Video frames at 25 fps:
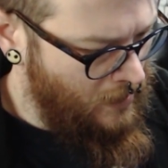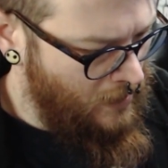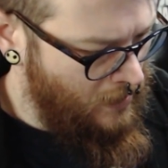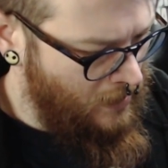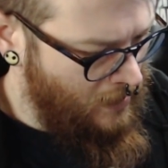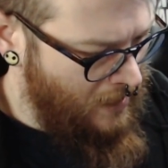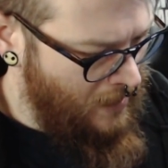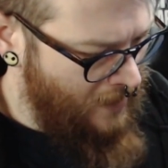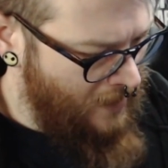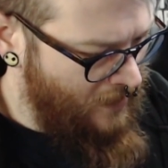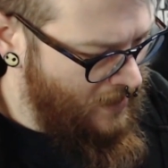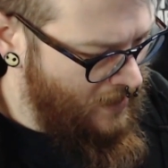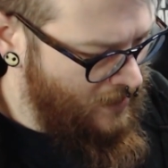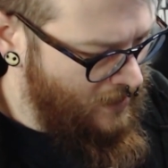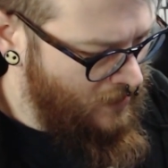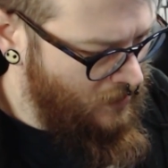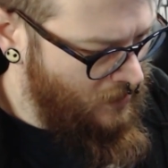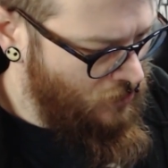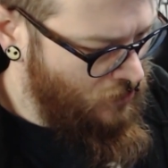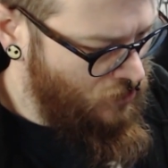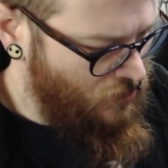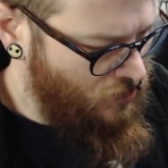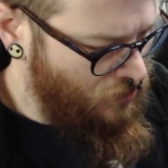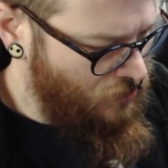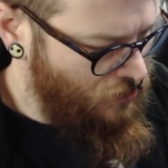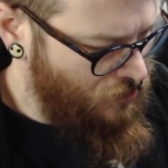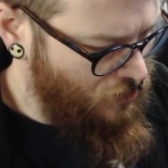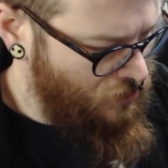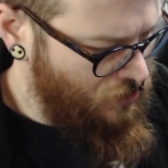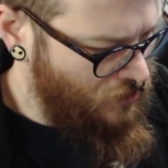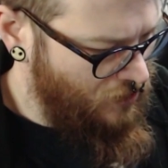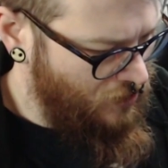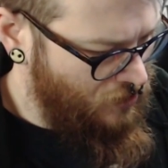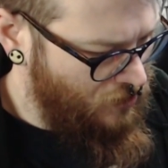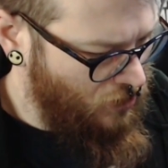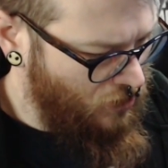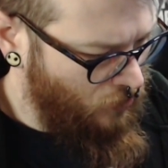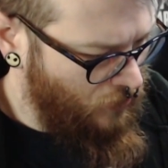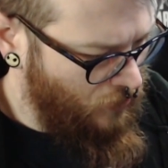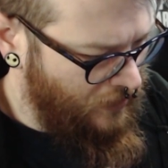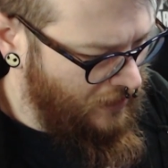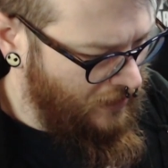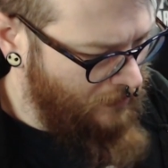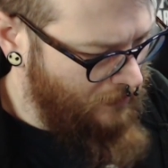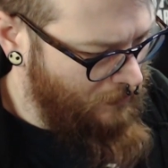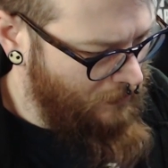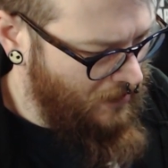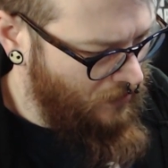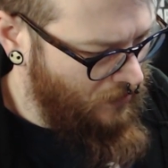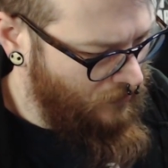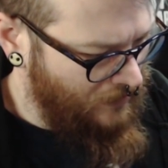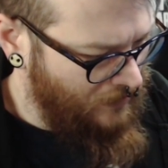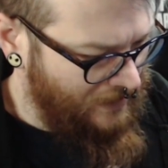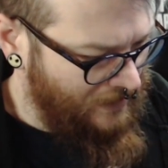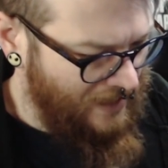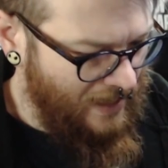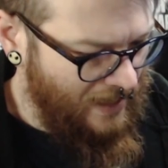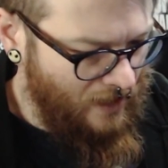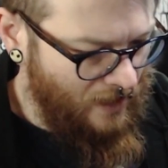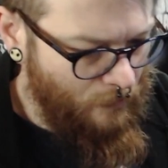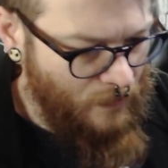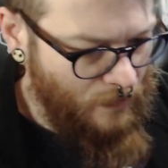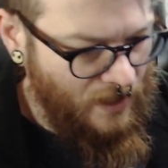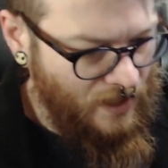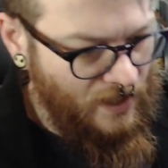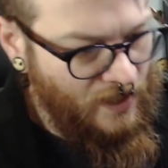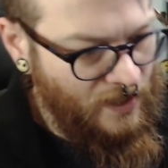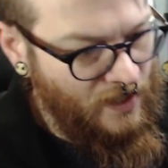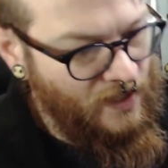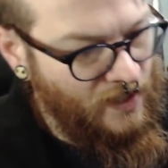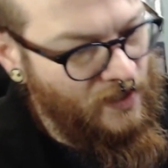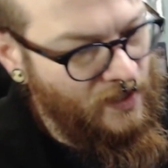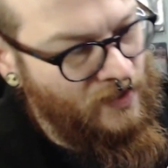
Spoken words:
And then they're talking about the game here,